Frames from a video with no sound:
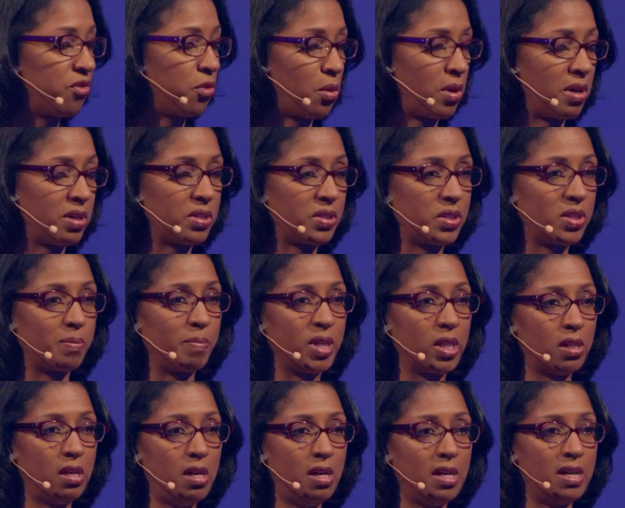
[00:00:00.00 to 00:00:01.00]
force is
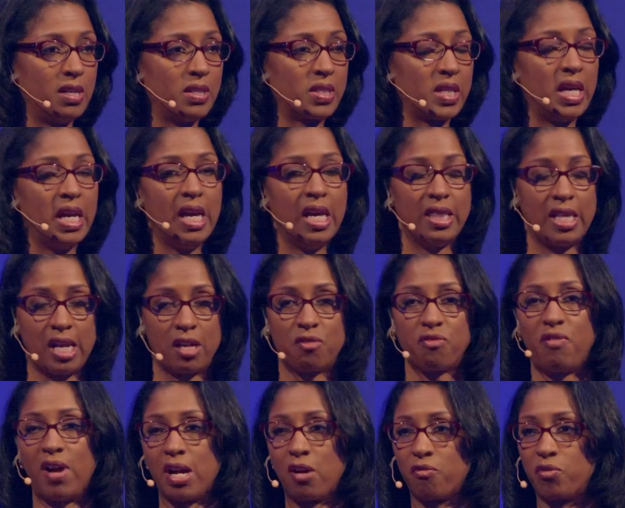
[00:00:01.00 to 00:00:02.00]
because they had
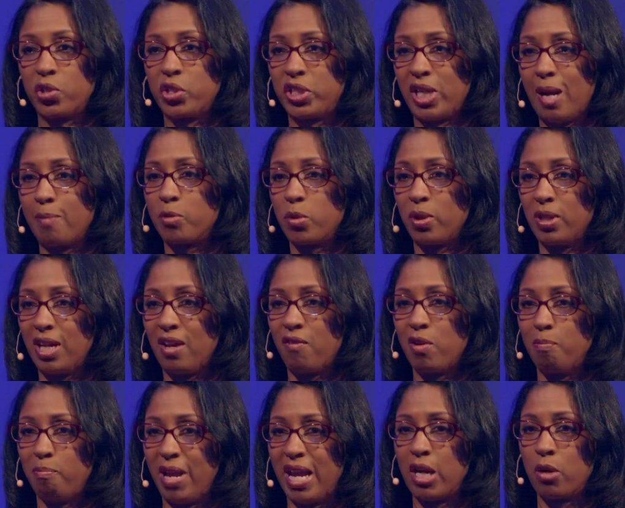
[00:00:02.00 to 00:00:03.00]
filed for Chapter
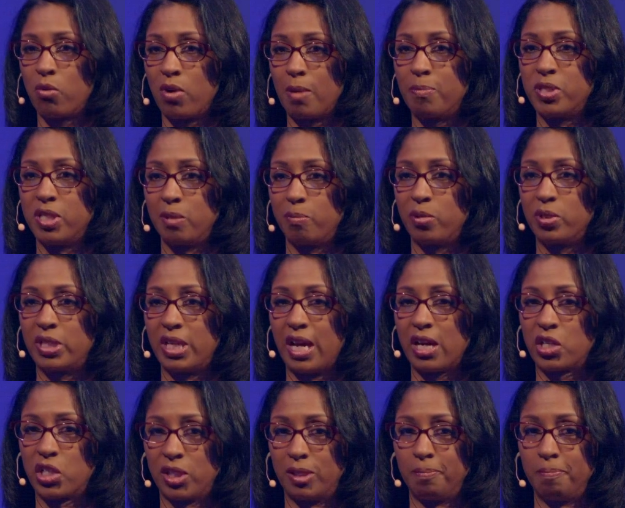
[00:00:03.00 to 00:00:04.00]
11 bankruptcy
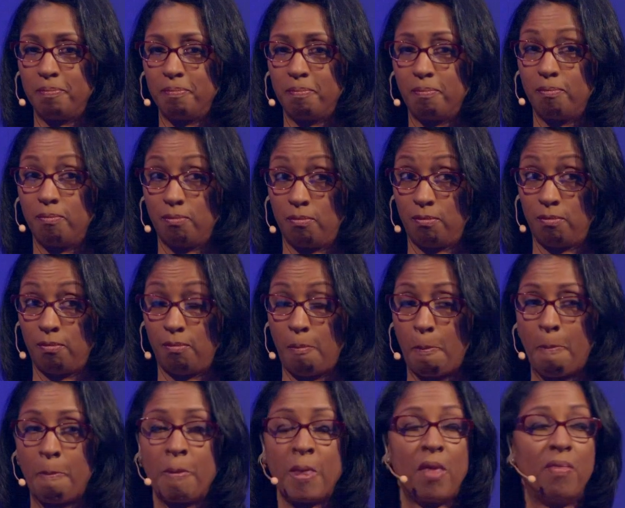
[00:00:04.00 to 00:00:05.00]
protection.
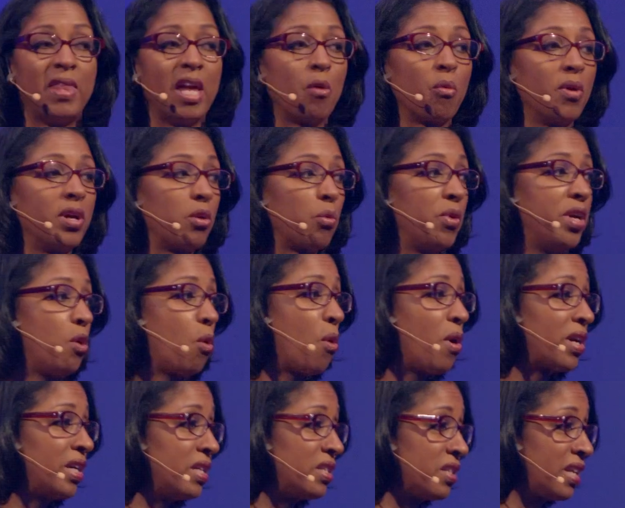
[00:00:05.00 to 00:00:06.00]
They were in a
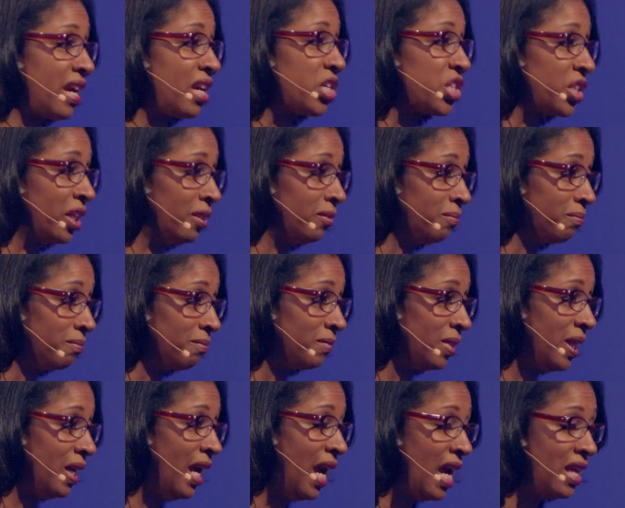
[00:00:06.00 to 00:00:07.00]
reorganization,
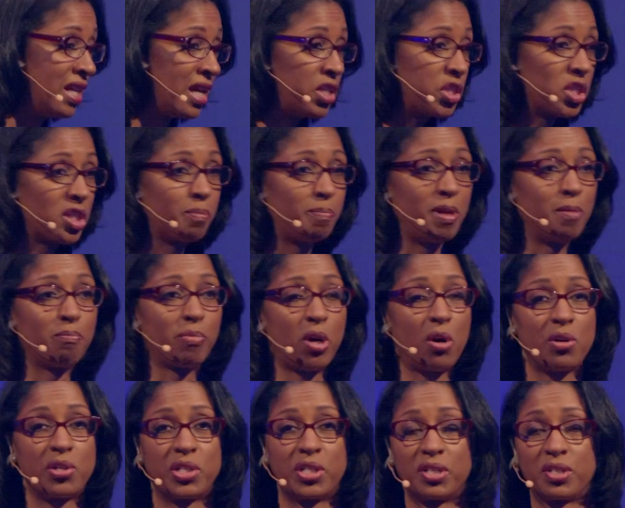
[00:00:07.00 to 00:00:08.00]
and they had just been
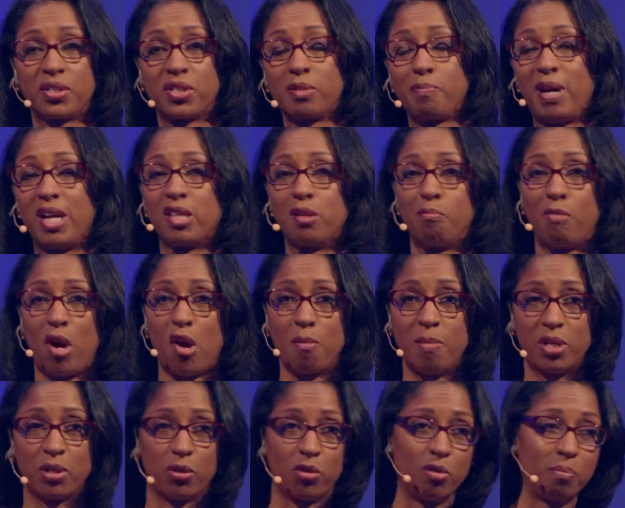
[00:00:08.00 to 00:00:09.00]
purchased by the
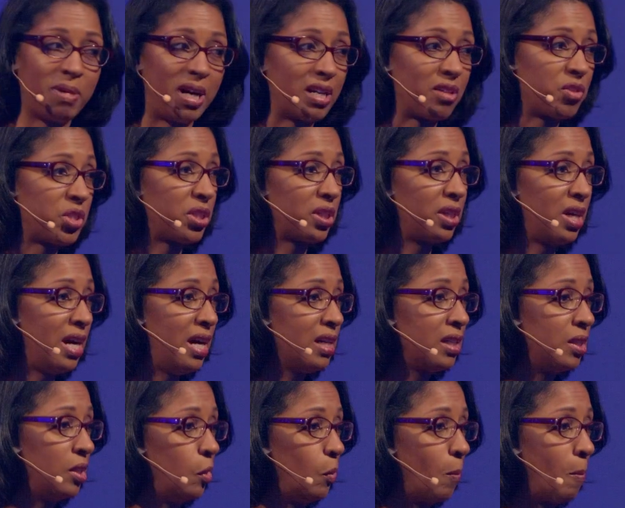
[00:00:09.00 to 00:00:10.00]
Marmon Group out of
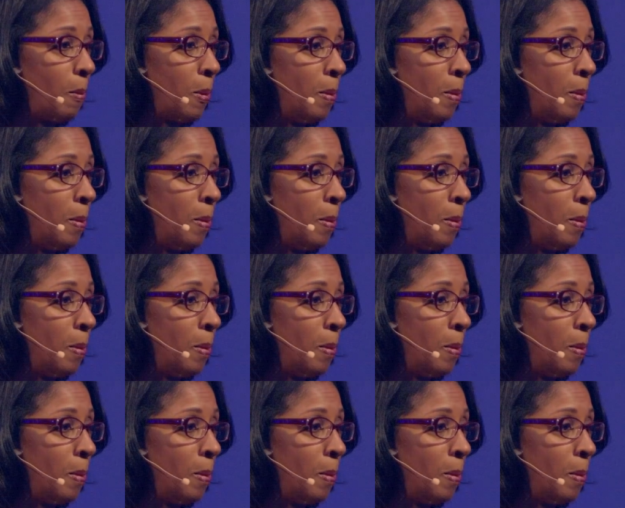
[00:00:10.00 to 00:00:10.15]
Chicago.